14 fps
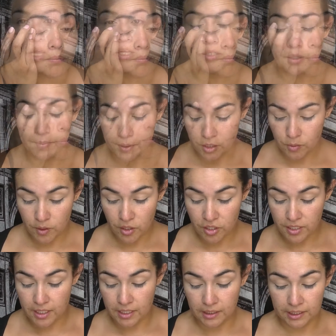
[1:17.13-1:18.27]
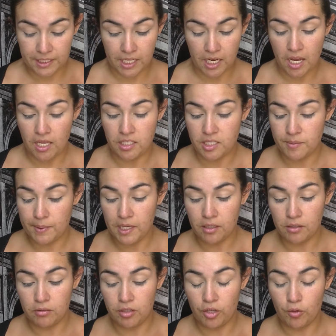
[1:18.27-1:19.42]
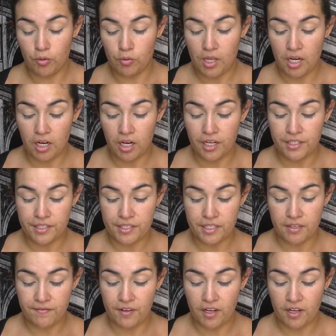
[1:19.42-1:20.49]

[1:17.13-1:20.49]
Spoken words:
So because we're using glitter and sparkle and all that kind of stuff,